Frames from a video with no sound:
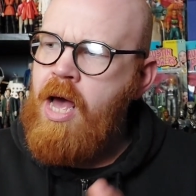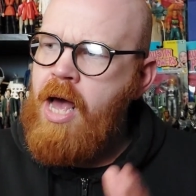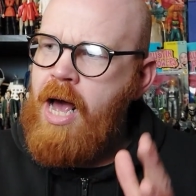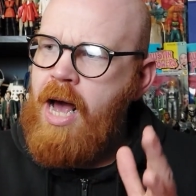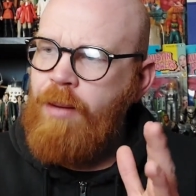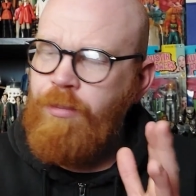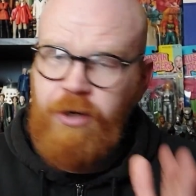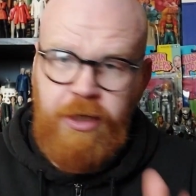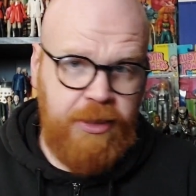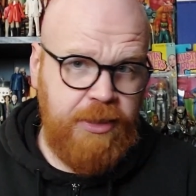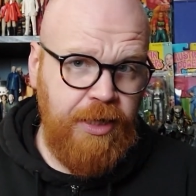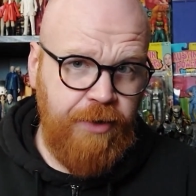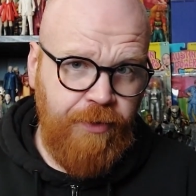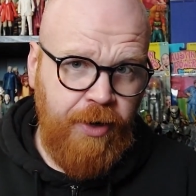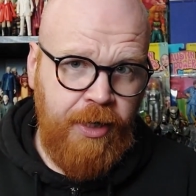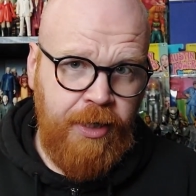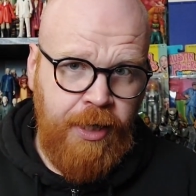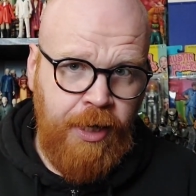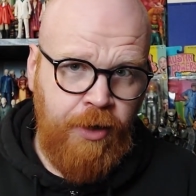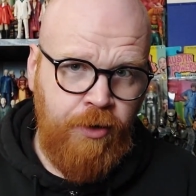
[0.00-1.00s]
I'm going to say
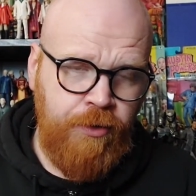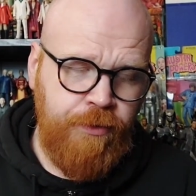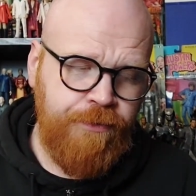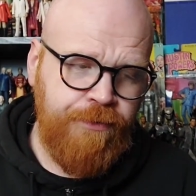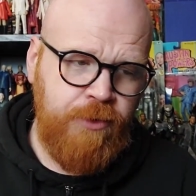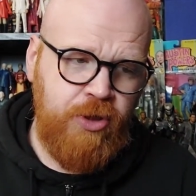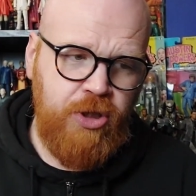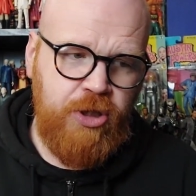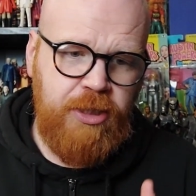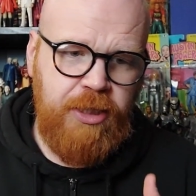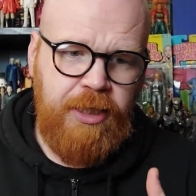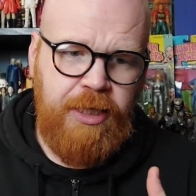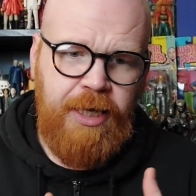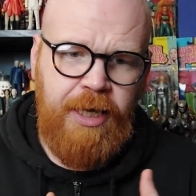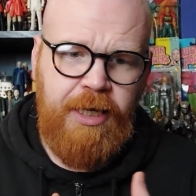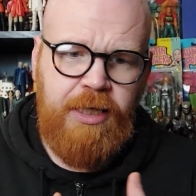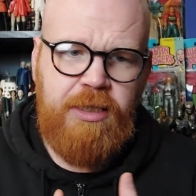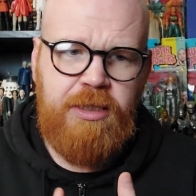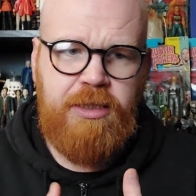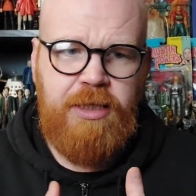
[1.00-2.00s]
right now, just in
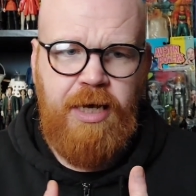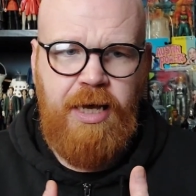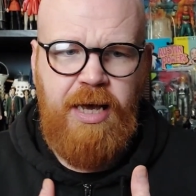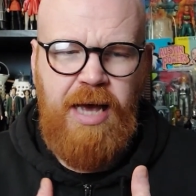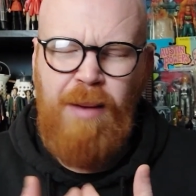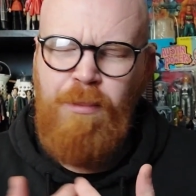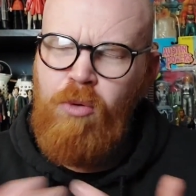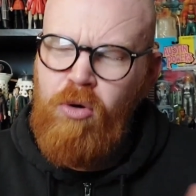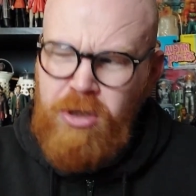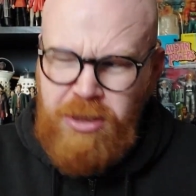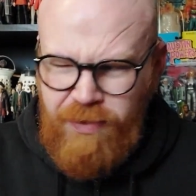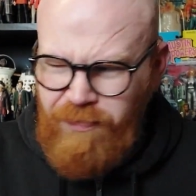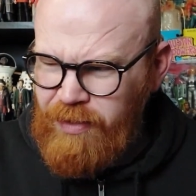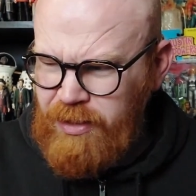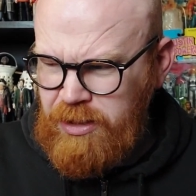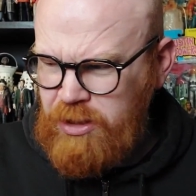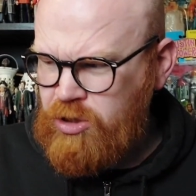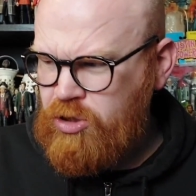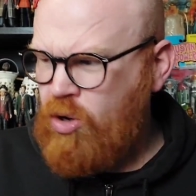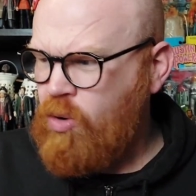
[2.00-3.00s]
case, most of
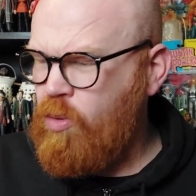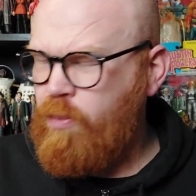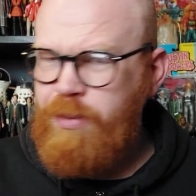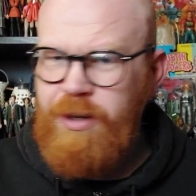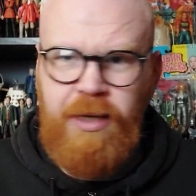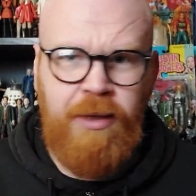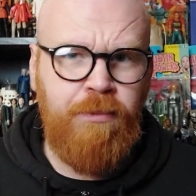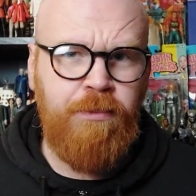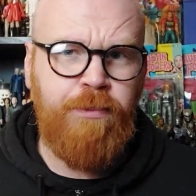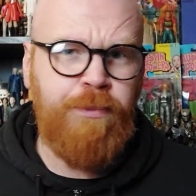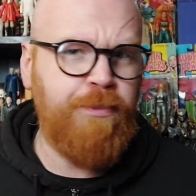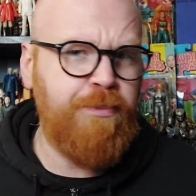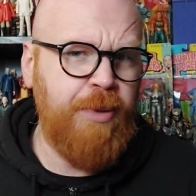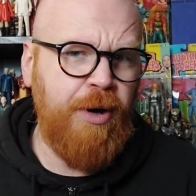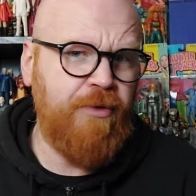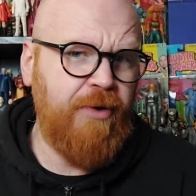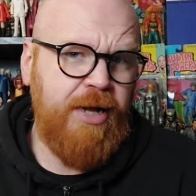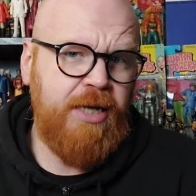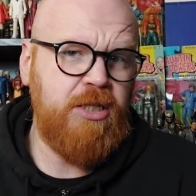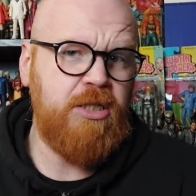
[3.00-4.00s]
this is all being by
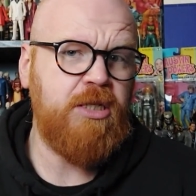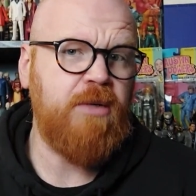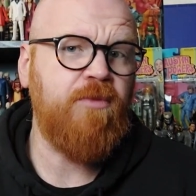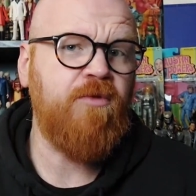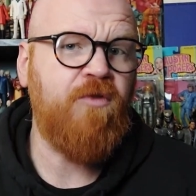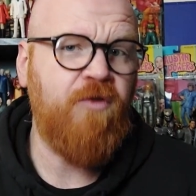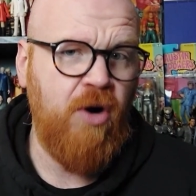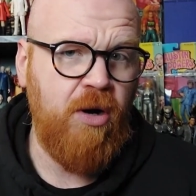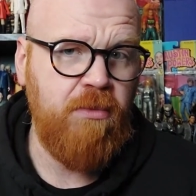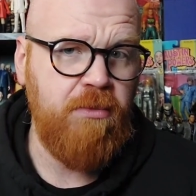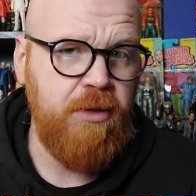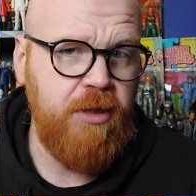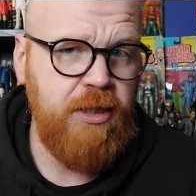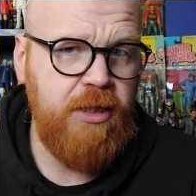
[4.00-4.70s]
rights confirmed.